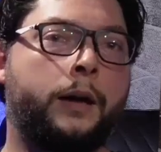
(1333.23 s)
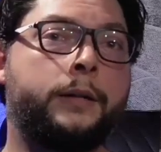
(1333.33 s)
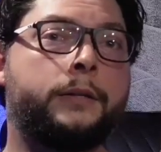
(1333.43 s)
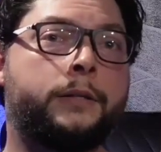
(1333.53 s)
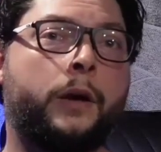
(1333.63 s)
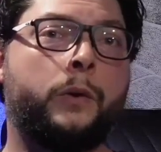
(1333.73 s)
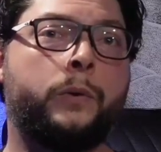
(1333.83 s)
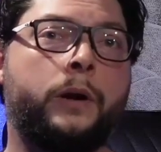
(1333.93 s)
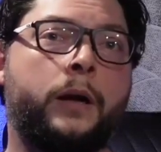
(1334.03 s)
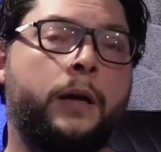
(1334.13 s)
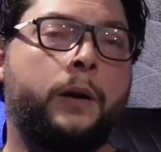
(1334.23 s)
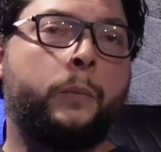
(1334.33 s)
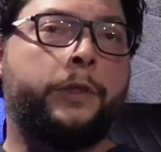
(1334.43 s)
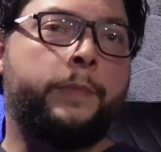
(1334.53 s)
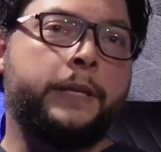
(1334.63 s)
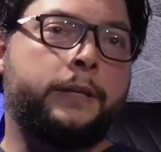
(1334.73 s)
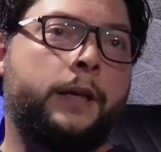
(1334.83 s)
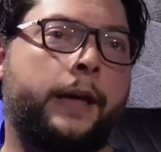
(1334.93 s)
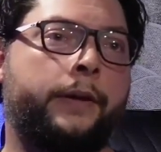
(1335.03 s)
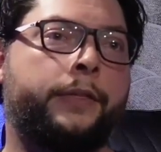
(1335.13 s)
So with mental
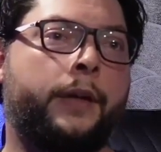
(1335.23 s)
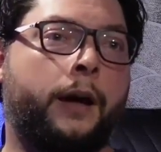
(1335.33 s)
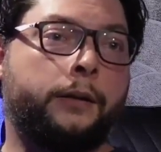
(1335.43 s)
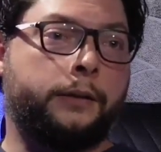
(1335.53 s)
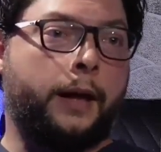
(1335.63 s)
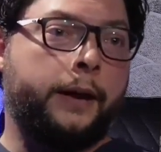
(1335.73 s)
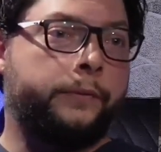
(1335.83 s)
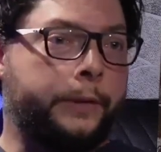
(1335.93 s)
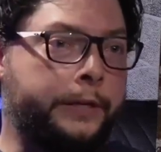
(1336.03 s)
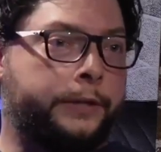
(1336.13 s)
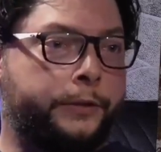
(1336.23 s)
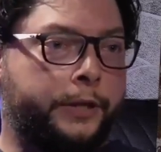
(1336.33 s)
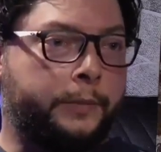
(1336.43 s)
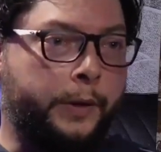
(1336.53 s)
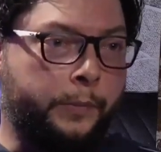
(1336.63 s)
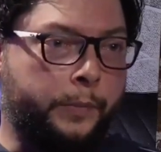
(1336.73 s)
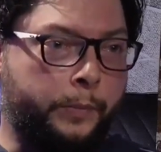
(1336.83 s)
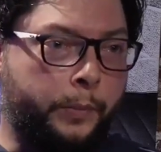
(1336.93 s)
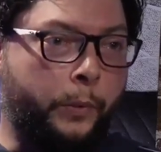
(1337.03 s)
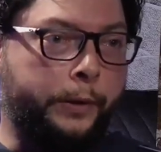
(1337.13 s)
health, a lot of research has been
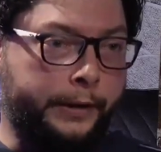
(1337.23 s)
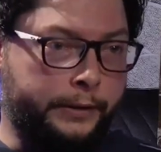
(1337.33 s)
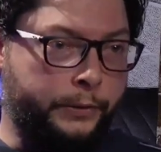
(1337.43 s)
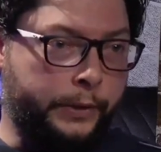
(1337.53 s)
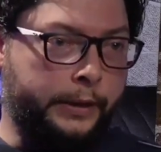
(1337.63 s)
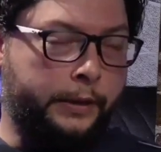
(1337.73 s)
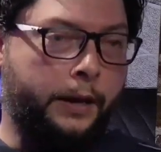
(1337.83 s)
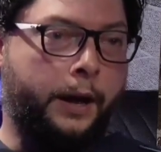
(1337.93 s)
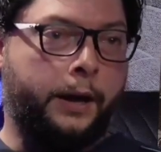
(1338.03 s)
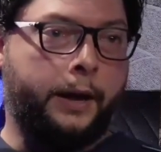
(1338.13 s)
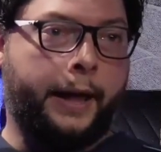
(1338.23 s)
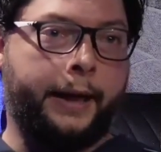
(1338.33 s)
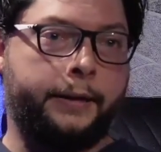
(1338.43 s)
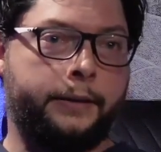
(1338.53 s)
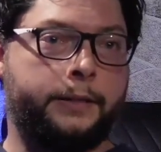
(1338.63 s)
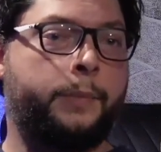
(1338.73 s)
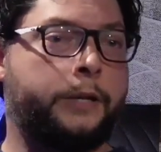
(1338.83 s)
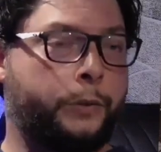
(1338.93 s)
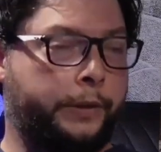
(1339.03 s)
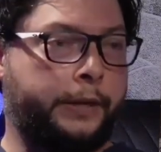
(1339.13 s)
poured into it, and
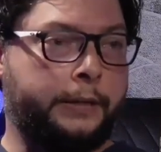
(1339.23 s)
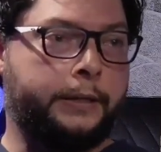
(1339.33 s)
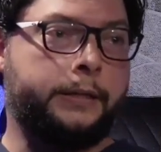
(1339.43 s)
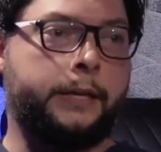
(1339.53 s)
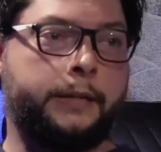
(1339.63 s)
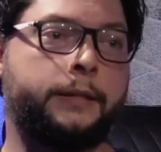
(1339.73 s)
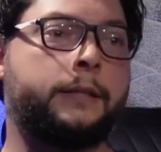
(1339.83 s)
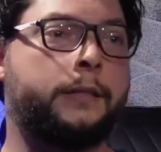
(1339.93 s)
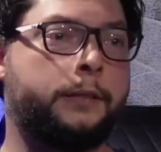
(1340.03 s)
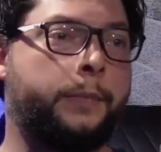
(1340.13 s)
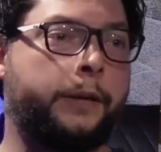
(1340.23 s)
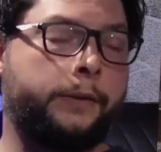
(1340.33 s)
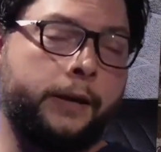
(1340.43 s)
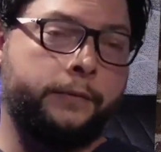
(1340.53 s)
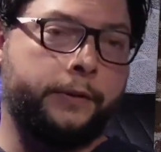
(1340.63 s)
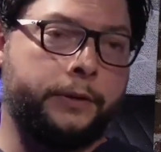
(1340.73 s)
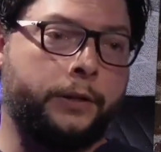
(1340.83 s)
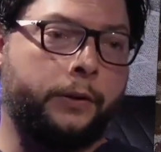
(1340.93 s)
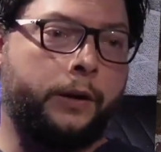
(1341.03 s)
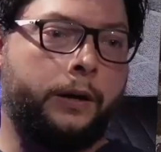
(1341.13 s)
especially with ECT since it's been around for
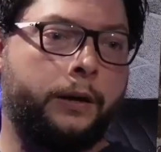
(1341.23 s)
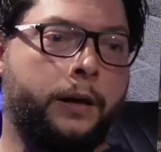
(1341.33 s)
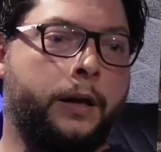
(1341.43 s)
so long.